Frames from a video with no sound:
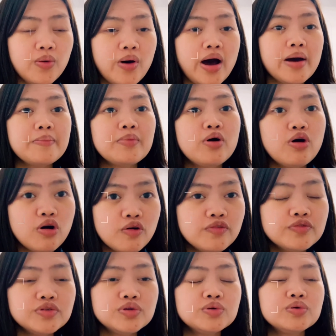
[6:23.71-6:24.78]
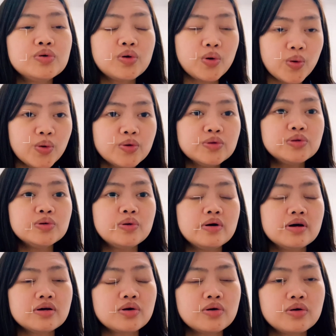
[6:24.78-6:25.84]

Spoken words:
I'm off to go to a